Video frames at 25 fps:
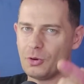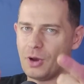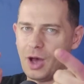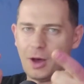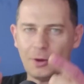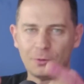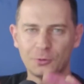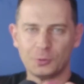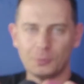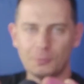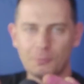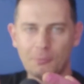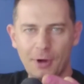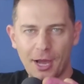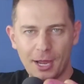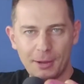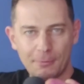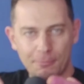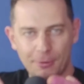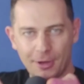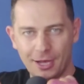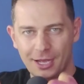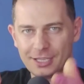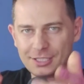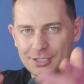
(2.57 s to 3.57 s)
how to
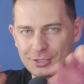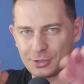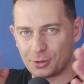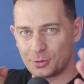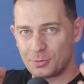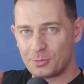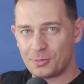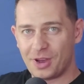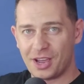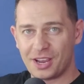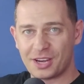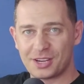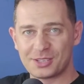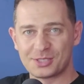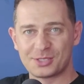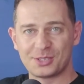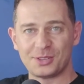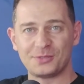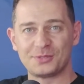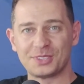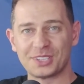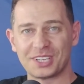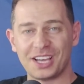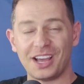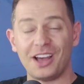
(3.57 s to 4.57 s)
bypass your
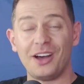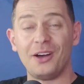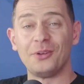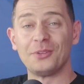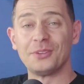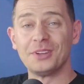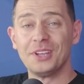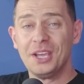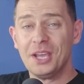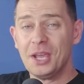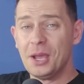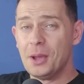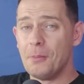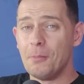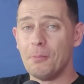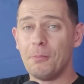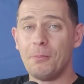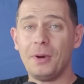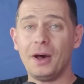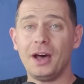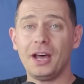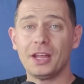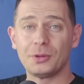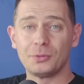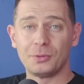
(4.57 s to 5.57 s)
Microsoft account
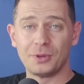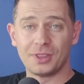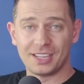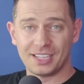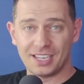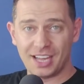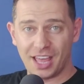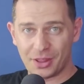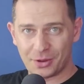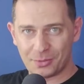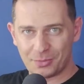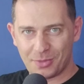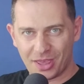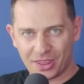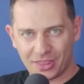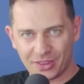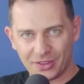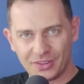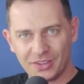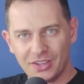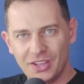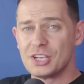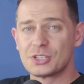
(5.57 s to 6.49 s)
but with another method.